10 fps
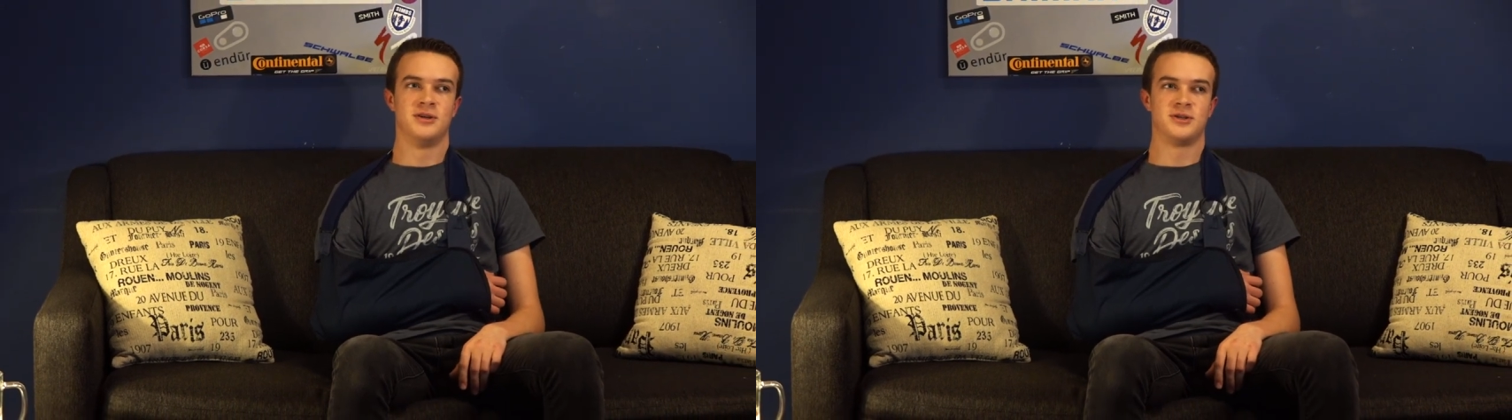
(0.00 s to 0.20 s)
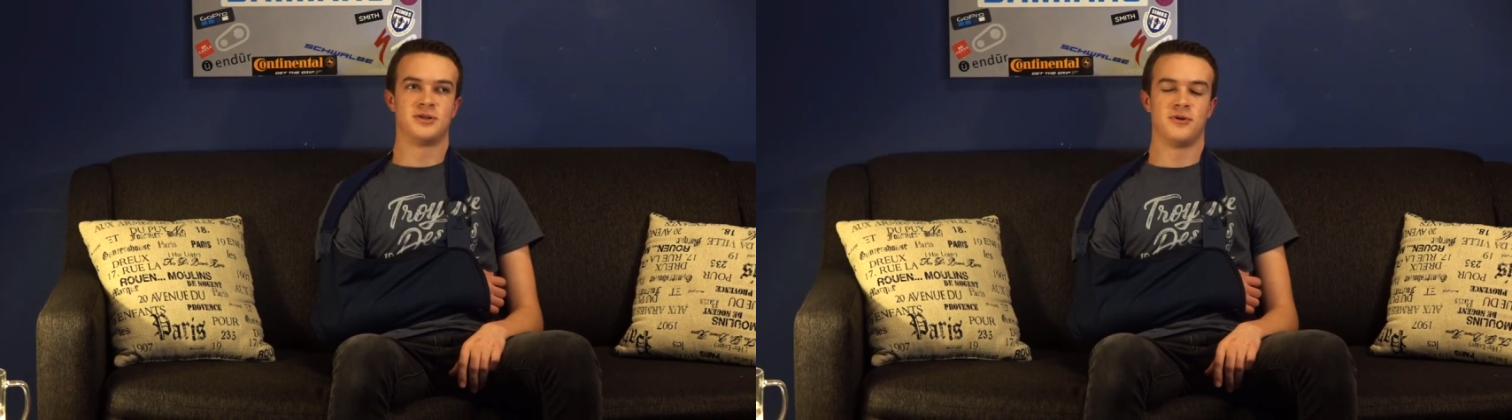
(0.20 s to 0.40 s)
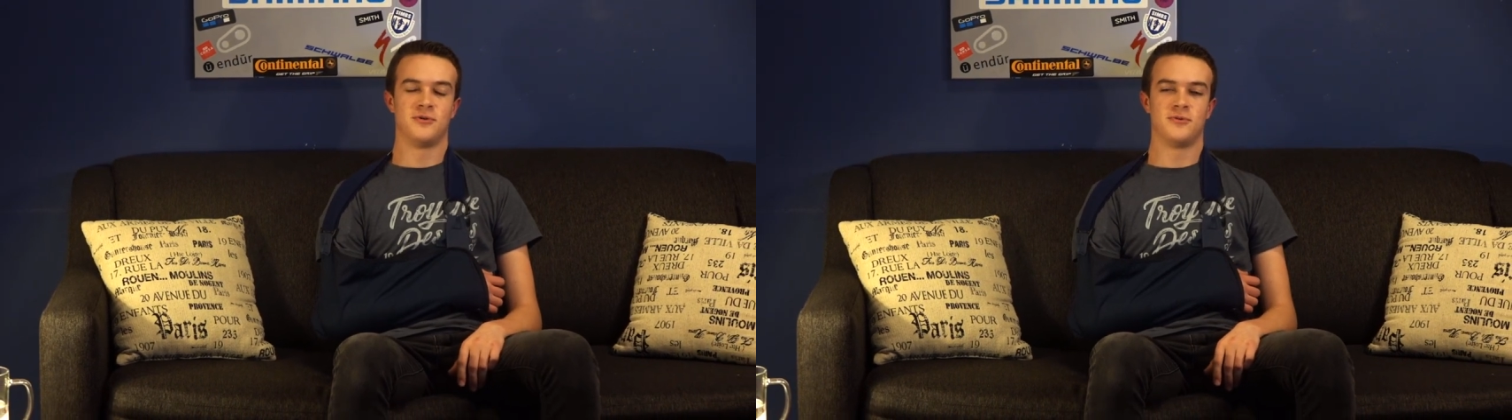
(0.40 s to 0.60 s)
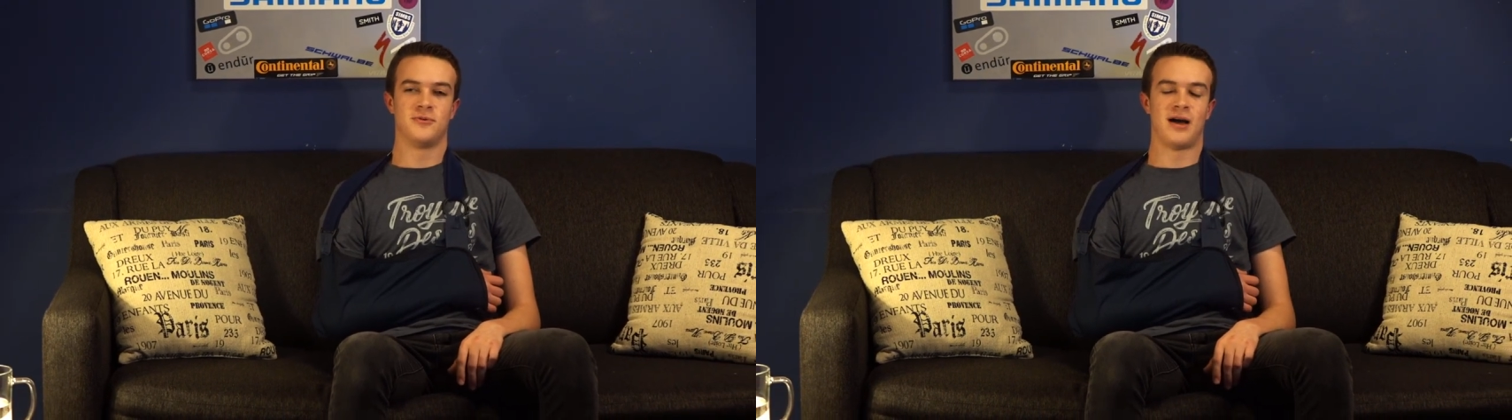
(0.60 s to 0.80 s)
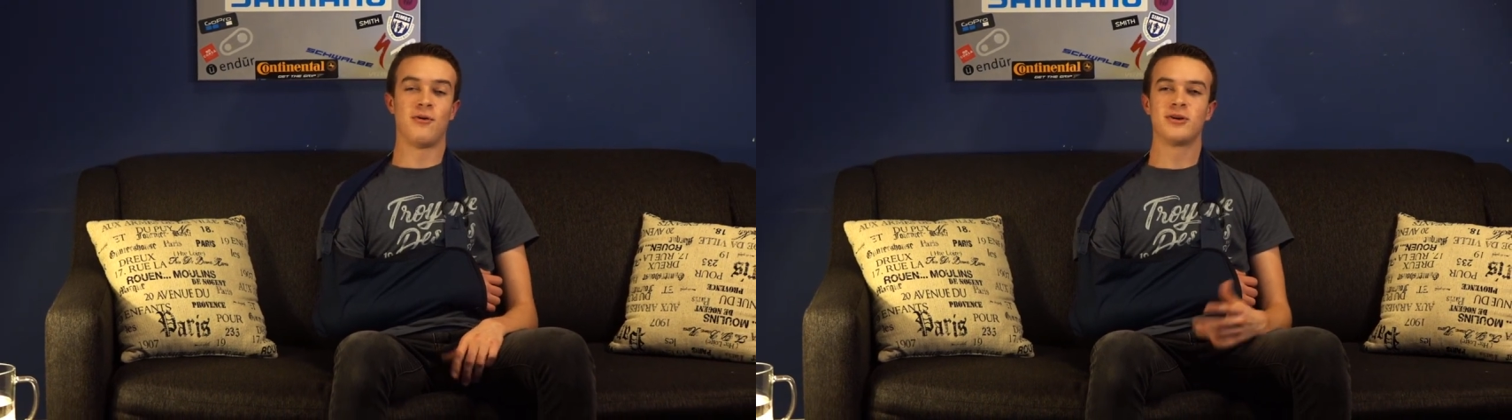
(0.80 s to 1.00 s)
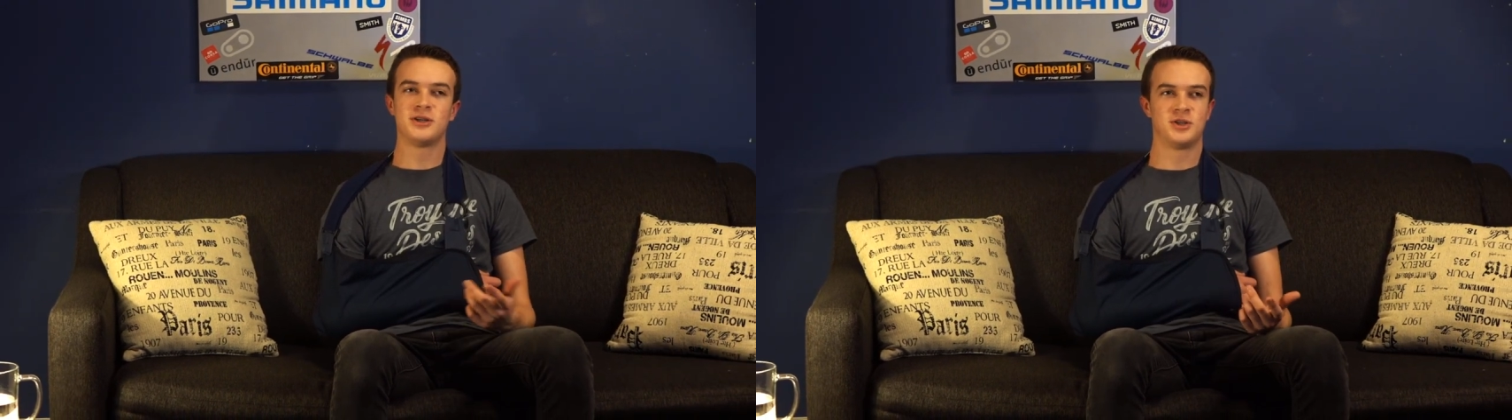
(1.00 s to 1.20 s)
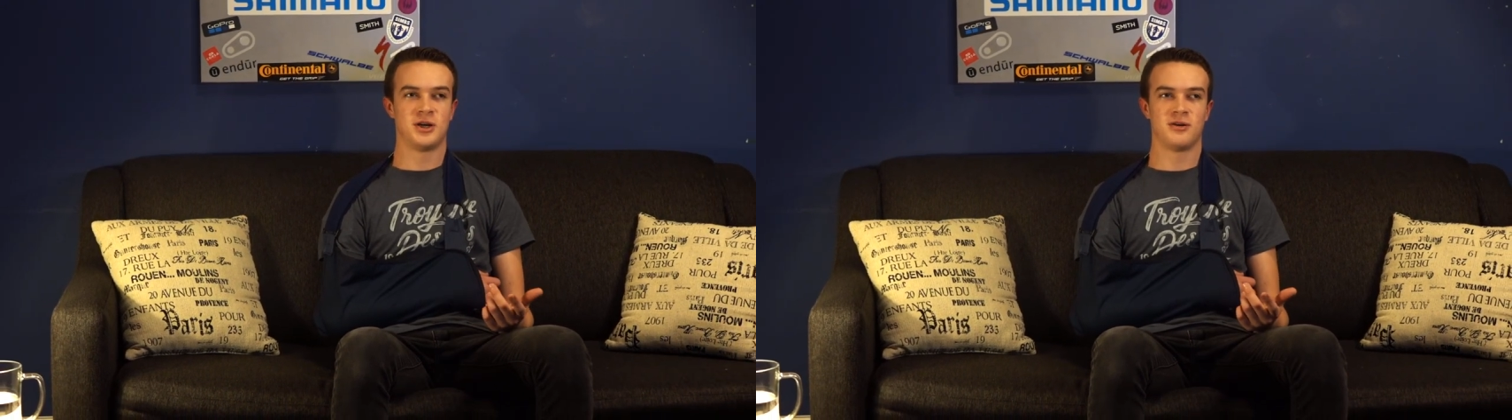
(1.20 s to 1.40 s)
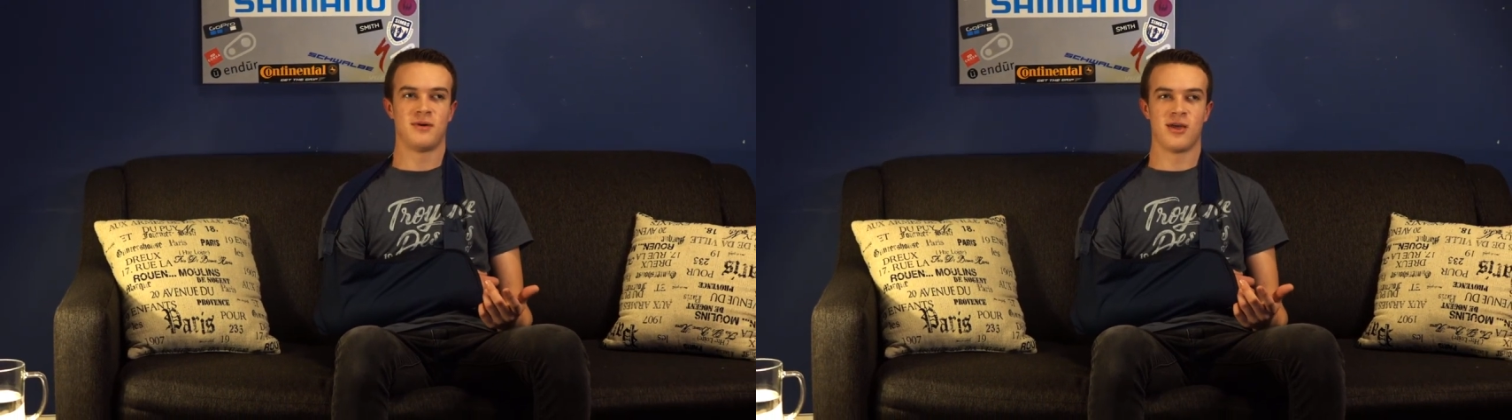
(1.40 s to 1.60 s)
So I want to
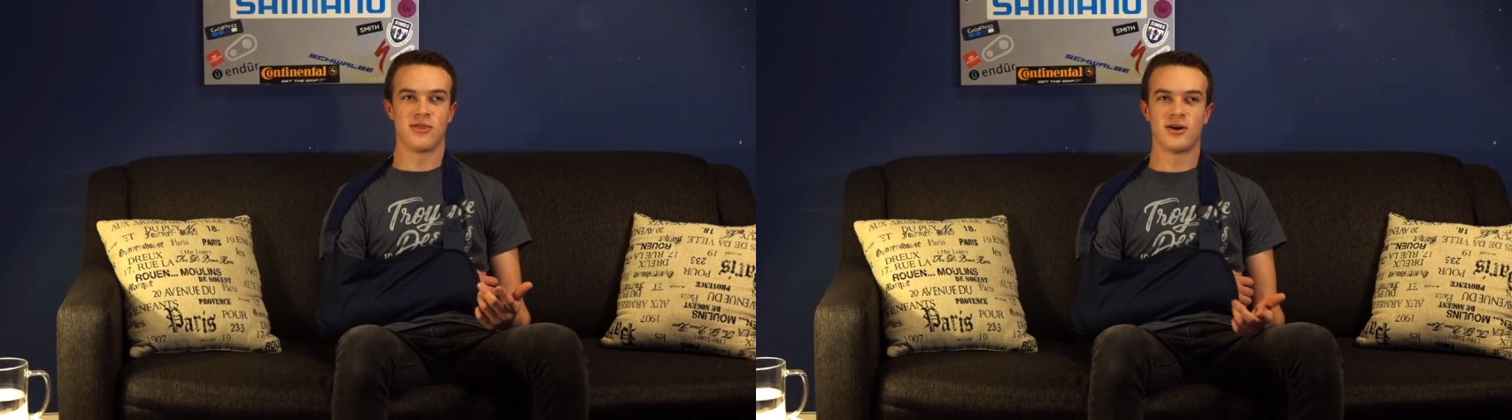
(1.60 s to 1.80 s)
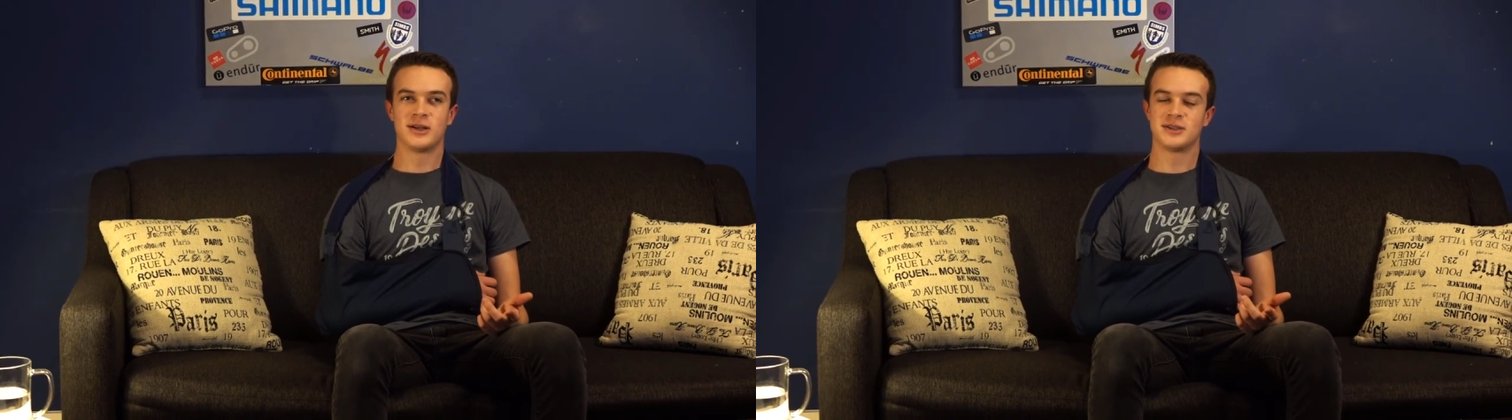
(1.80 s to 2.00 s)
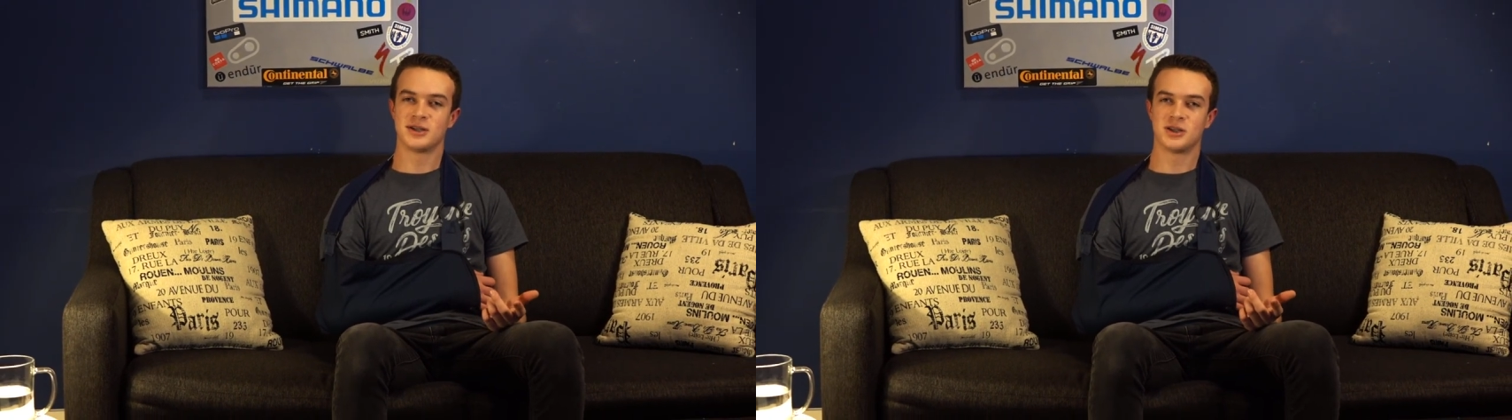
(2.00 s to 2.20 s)
share my thoughts and